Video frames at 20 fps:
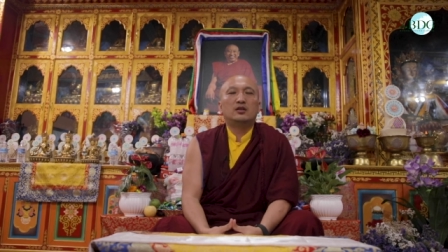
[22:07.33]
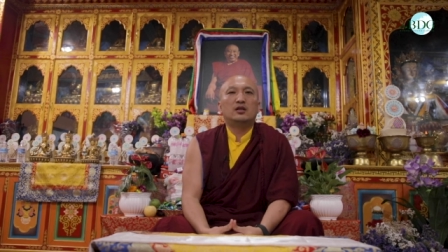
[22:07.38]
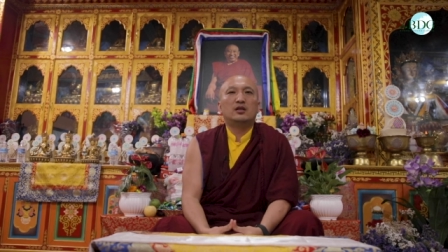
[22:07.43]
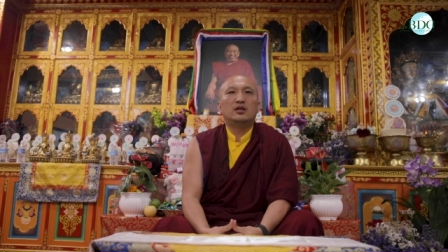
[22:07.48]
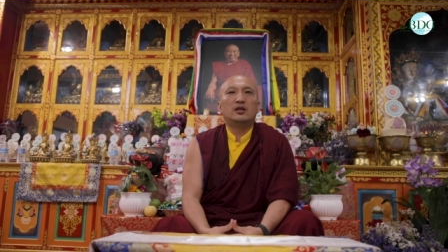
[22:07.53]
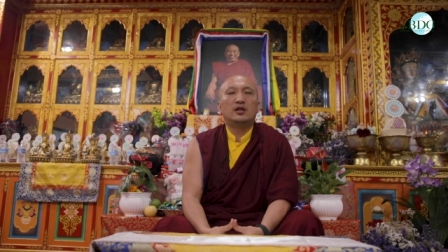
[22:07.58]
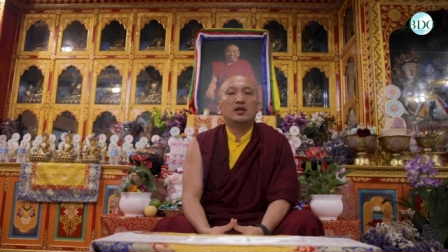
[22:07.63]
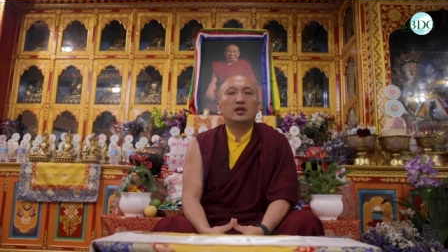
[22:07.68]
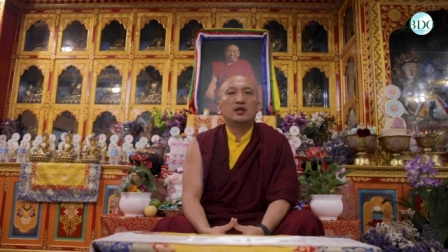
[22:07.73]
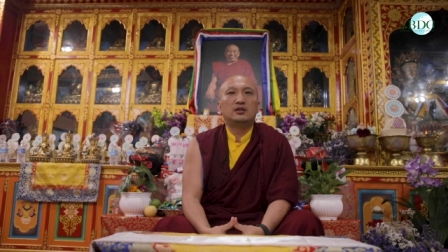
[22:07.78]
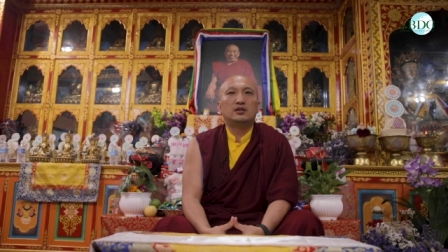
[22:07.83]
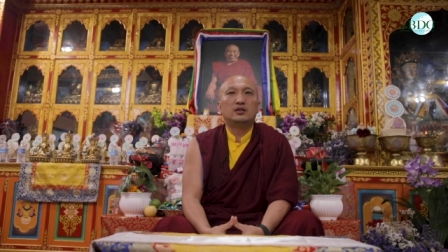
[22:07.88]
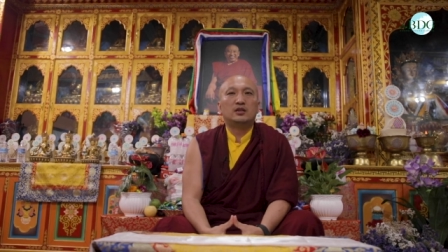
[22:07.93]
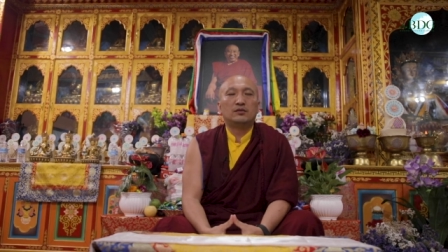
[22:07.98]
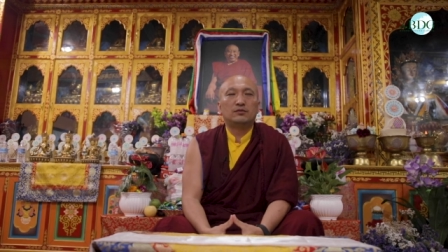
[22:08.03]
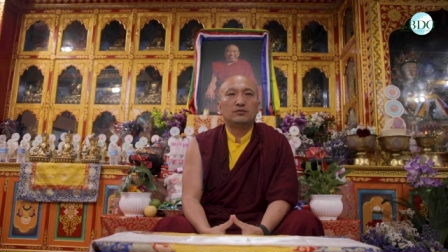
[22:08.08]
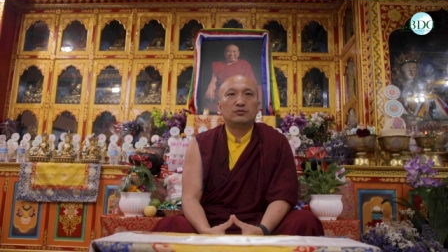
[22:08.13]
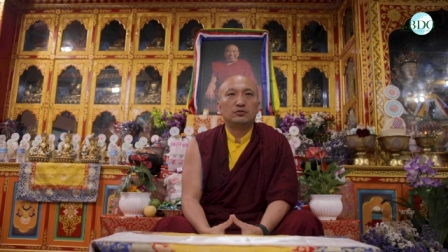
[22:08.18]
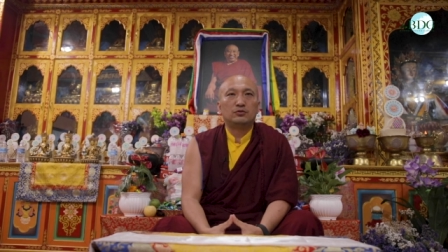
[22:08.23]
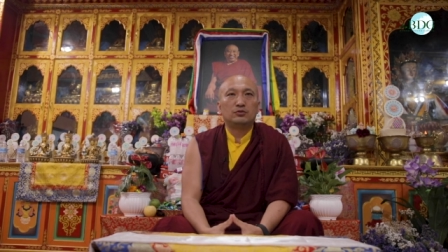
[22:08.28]
And
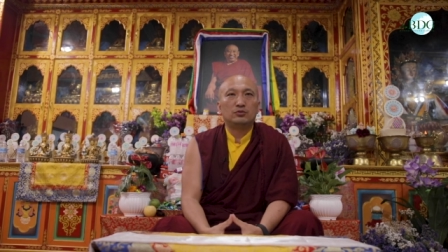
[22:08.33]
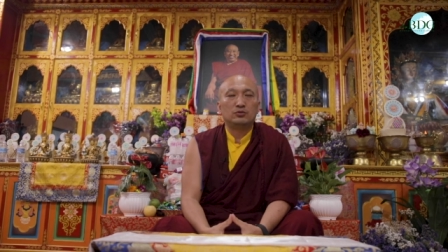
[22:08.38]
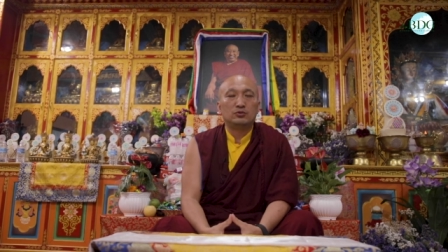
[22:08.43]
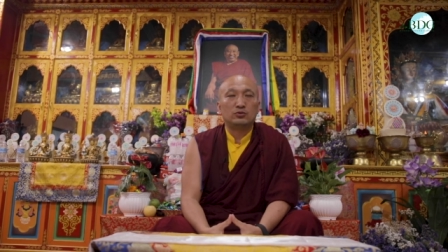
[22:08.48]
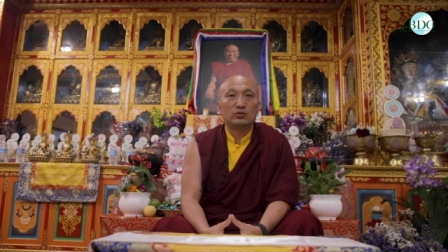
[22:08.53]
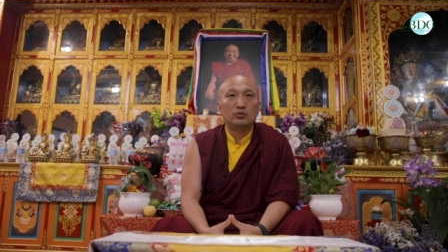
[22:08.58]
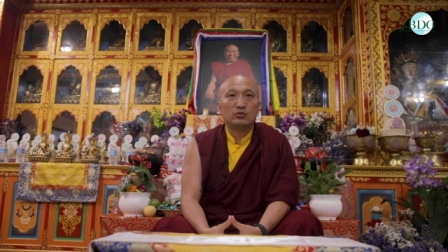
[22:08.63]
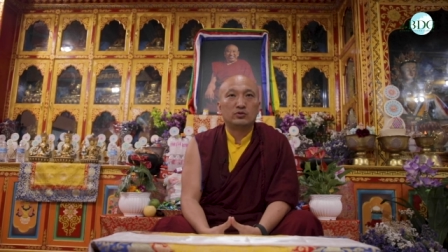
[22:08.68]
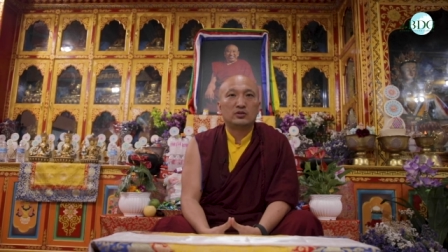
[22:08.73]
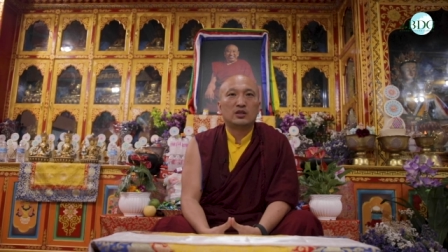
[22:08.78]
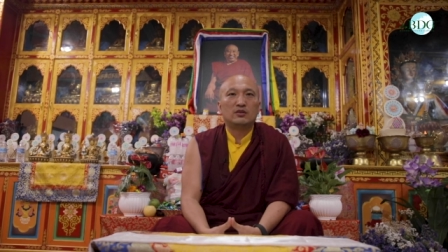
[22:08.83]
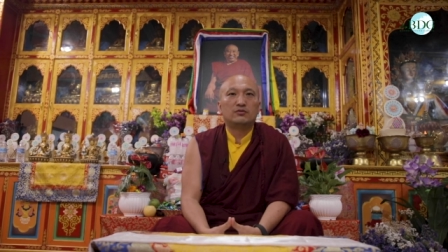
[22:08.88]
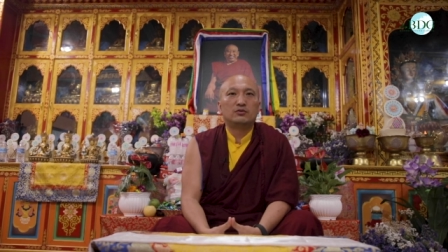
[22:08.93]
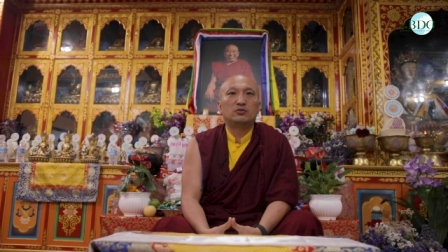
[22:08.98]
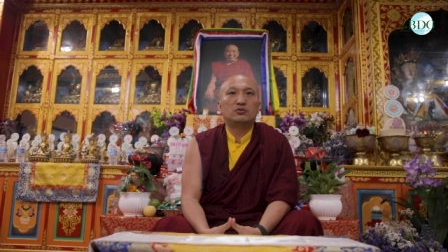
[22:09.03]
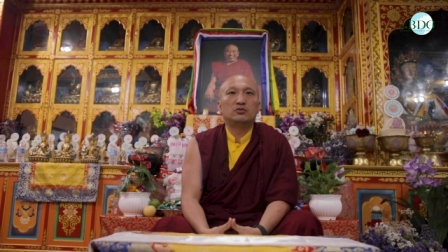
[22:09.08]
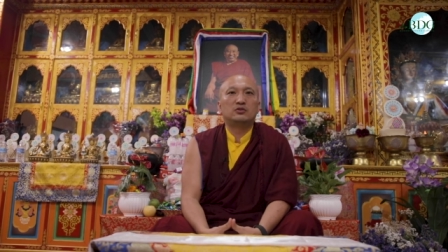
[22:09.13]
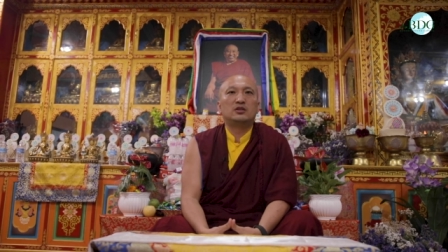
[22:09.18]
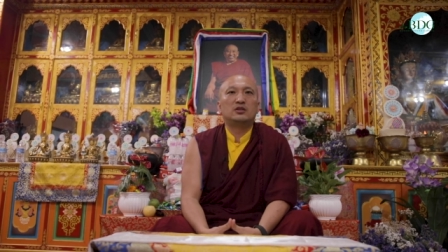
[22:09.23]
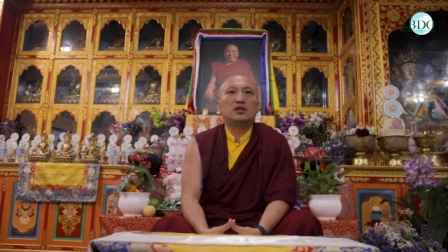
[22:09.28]
if you don't have a
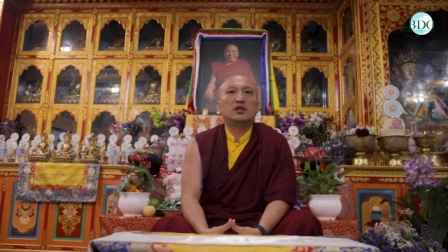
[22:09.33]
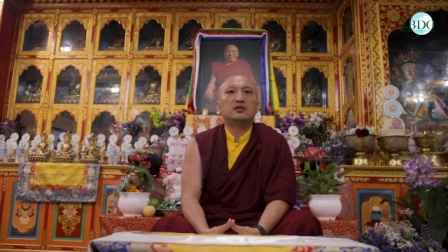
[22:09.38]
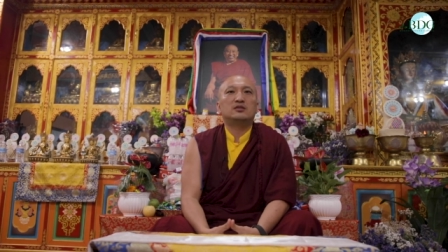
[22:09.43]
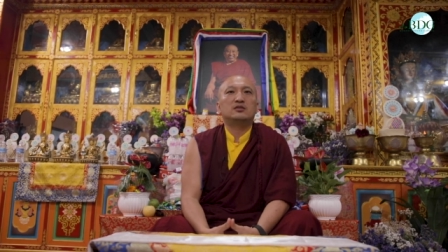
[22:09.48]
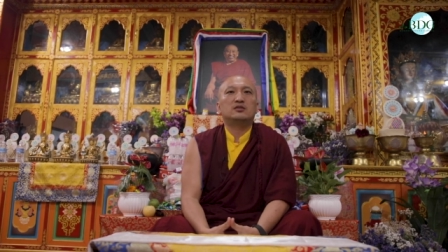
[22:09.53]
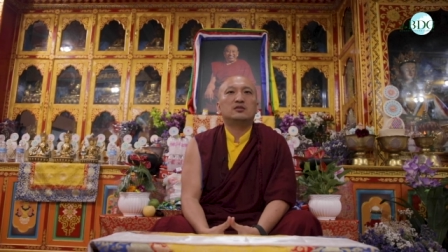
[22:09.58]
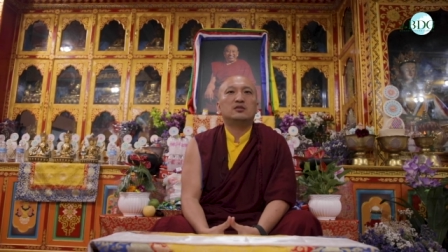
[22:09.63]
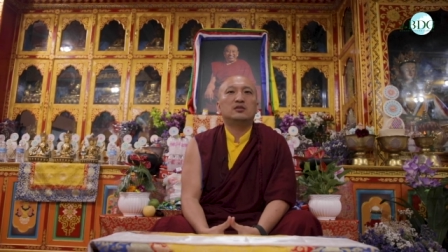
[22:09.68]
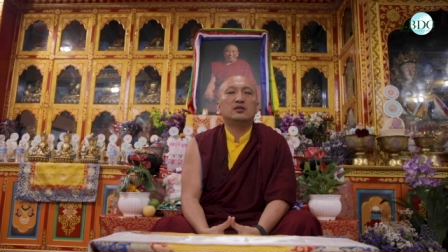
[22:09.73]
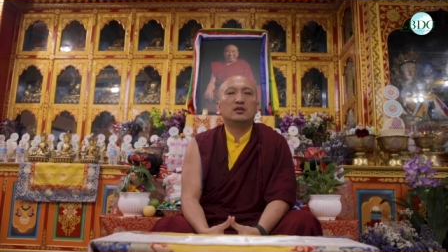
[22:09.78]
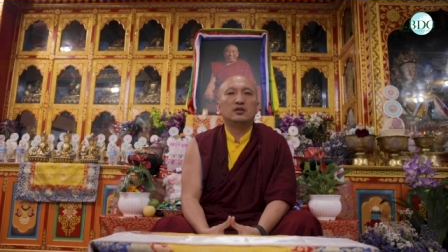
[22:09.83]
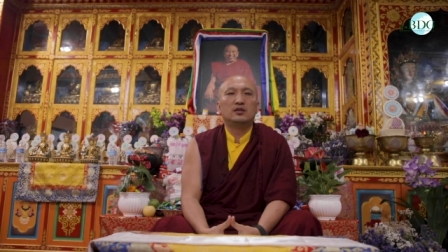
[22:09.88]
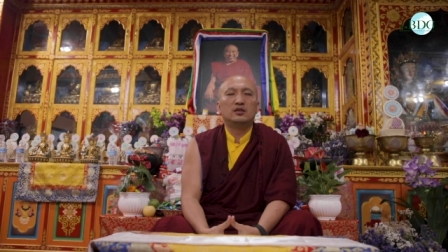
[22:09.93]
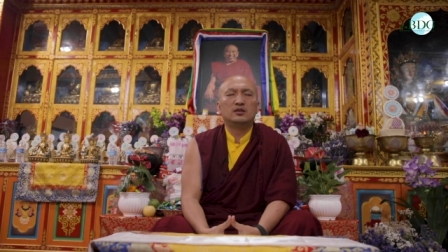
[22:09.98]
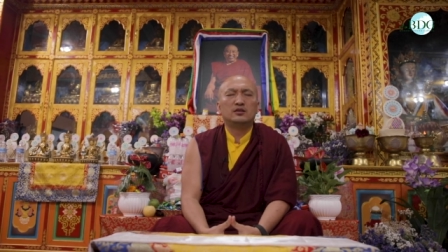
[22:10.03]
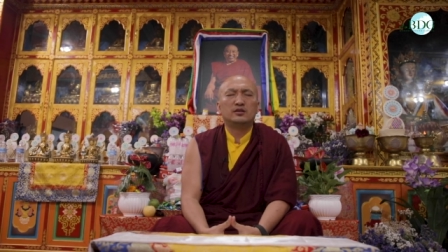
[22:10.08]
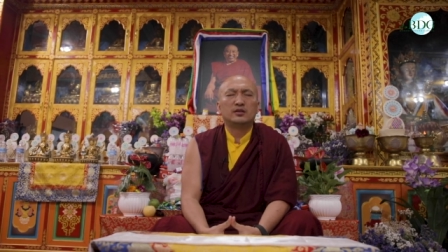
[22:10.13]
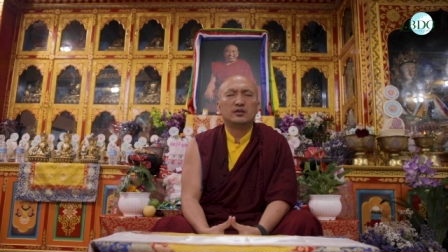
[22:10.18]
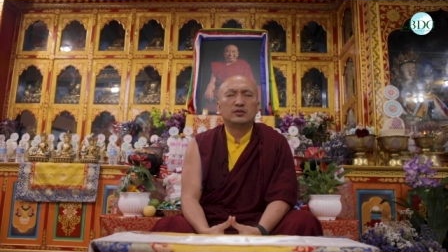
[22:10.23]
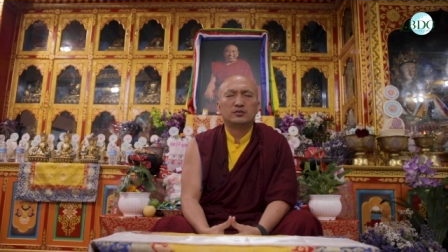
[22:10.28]
good heart,
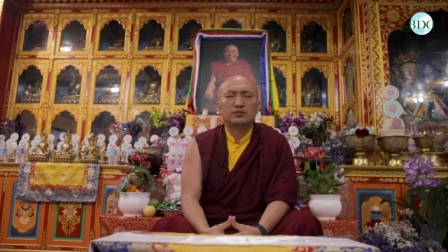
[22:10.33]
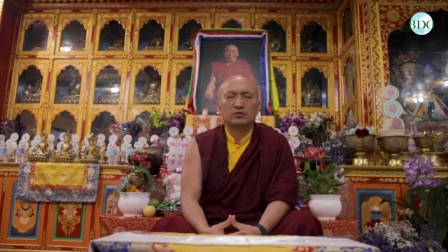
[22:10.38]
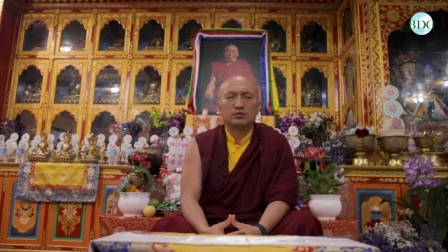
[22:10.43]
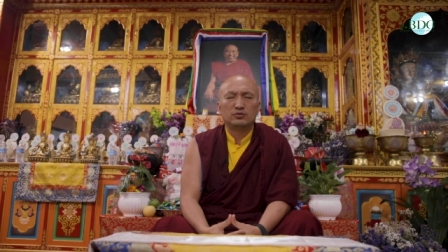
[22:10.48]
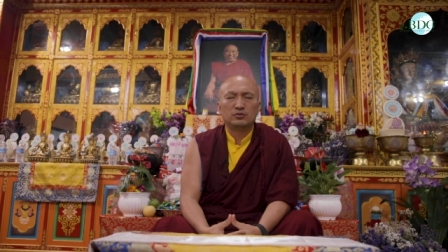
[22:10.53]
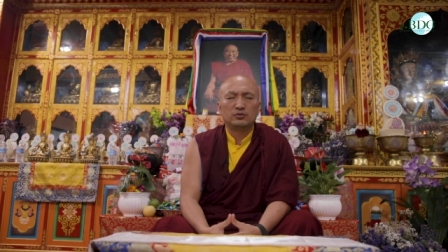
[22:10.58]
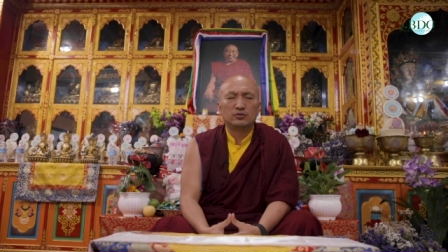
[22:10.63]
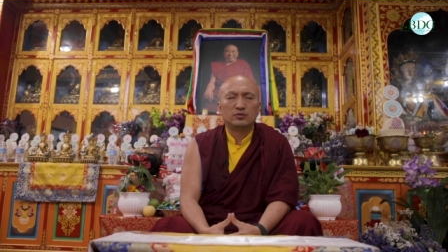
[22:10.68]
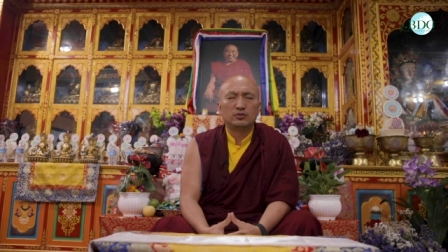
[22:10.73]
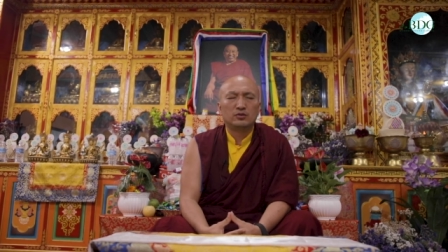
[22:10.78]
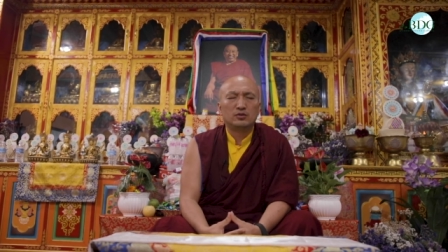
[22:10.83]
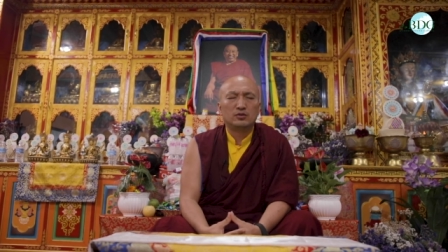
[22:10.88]
then you